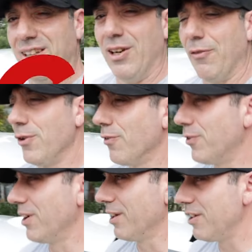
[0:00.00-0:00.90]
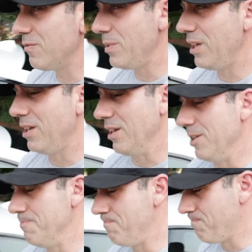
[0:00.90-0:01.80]
you know, feel free to leave me.
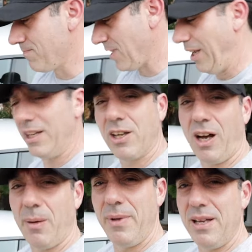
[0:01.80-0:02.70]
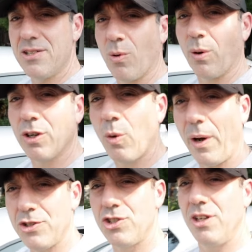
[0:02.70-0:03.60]
Um, any comments or
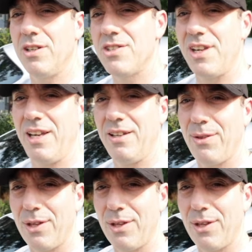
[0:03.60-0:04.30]
questions in